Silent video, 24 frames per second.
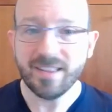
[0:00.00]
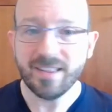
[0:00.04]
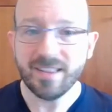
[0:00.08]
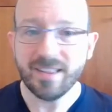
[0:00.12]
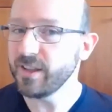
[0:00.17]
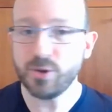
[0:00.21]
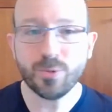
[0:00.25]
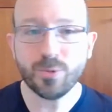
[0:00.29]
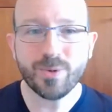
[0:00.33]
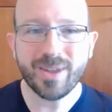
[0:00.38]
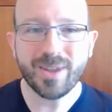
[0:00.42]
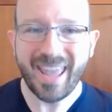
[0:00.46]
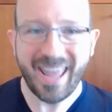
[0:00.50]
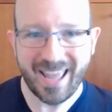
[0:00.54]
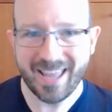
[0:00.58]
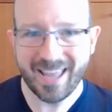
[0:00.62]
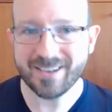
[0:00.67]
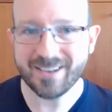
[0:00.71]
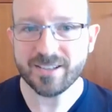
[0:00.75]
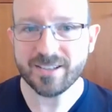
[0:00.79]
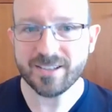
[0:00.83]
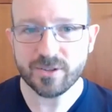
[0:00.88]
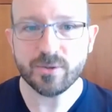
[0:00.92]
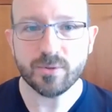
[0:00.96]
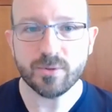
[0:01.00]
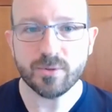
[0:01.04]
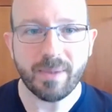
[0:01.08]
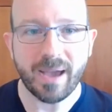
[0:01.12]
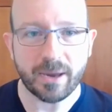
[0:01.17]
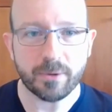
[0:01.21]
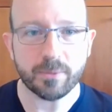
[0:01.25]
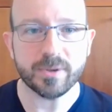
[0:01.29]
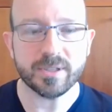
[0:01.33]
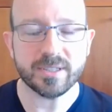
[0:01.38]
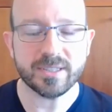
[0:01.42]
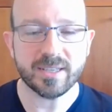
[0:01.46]
that you can't do the
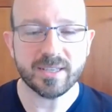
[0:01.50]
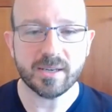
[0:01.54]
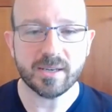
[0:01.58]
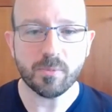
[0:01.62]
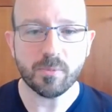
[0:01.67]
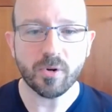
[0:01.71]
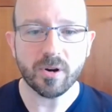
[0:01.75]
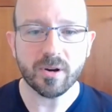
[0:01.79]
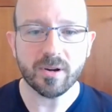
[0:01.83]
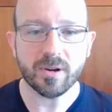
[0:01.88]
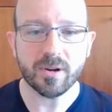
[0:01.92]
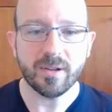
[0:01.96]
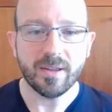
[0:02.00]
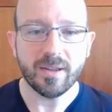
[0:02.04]
bad ones anymore.